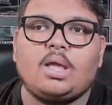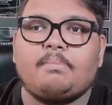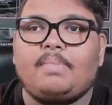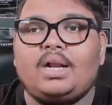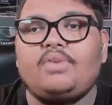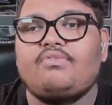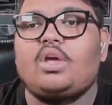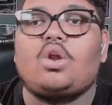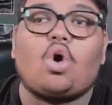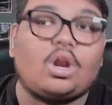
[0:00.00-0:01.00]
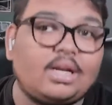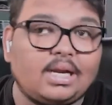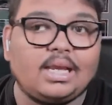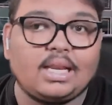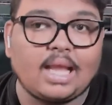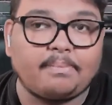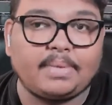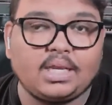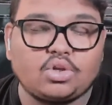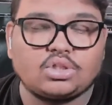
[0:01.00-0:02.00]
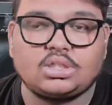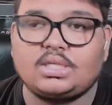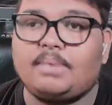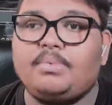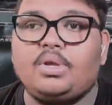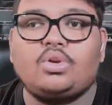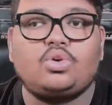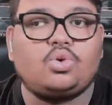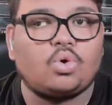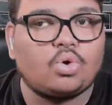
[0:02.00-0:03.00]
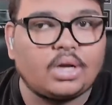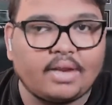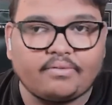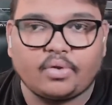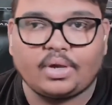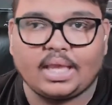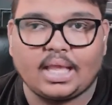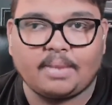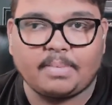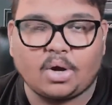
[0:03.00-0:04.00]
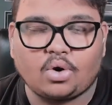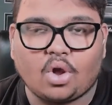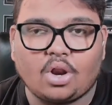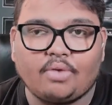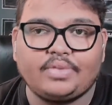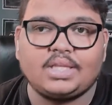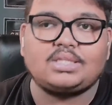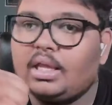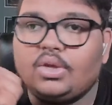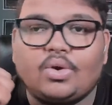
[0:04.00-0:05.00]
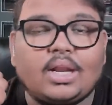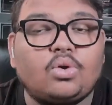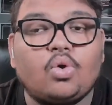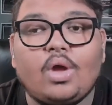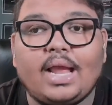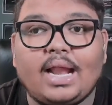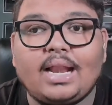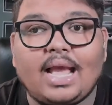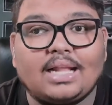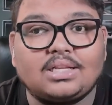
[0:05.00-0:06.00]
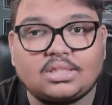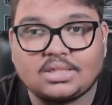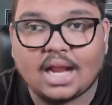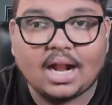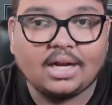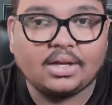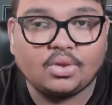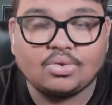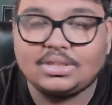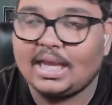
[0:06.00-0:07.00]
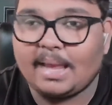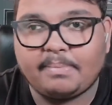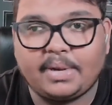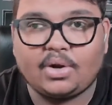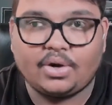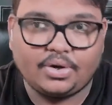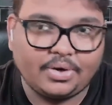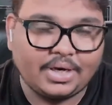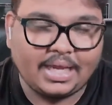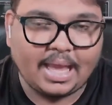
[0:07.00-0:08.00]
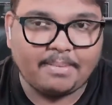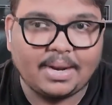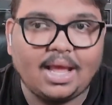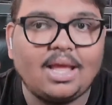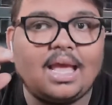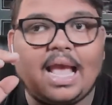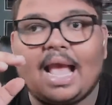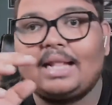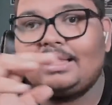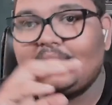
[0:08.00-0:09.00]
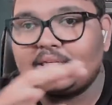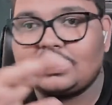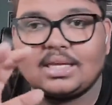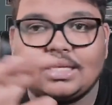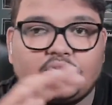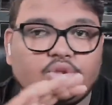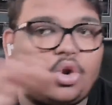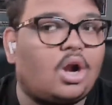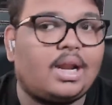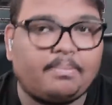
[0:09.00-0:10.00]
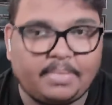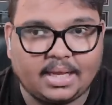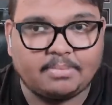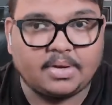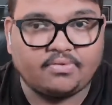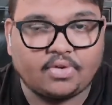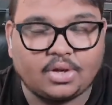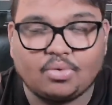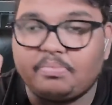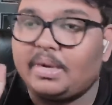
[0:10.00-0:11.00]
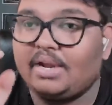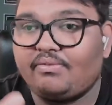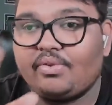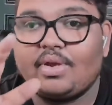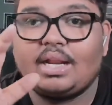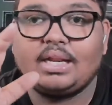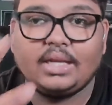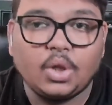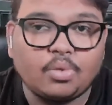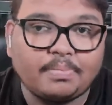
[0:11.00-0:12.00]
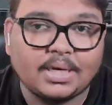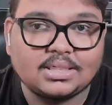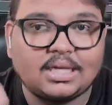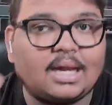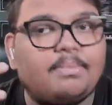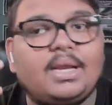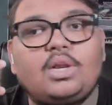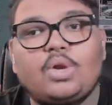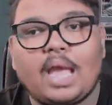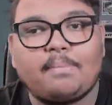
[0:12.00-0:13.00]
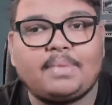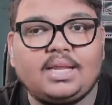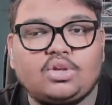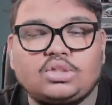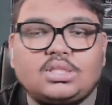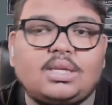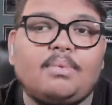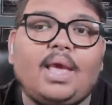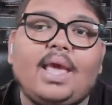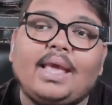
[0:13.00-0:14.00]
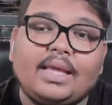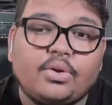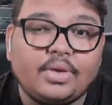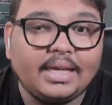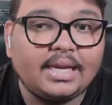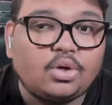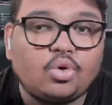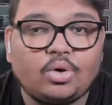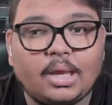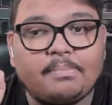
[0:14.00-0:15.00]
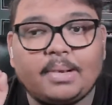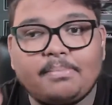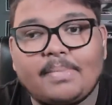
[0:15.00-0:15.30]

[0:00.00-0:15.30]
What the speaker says: But if you are already in Apple ecosystem, you don't have to care about all of this. You can go ahead and start using Apple continuity camera, and this is not applicable for you. But if you are a new person coming into Apple ecosystem, you need to keep in